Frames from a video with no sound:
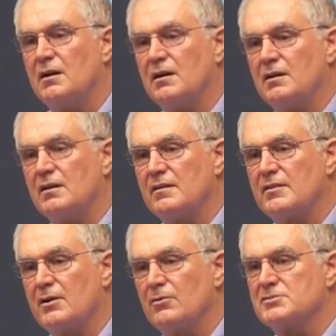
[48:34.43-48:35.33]
and
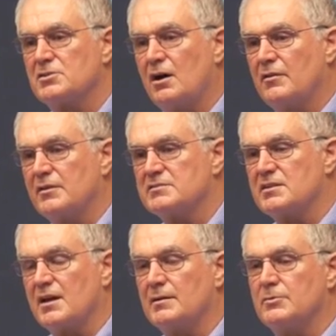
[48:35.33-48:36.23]
they only saw these
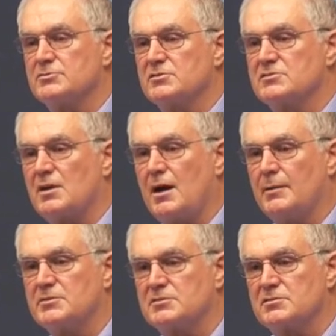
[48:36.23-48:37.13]
animals as
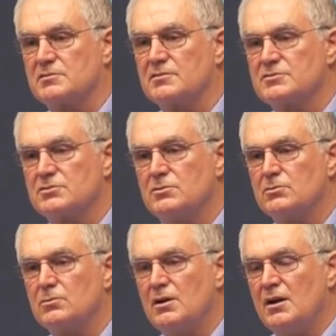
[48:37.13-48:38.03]
objects in the zoo.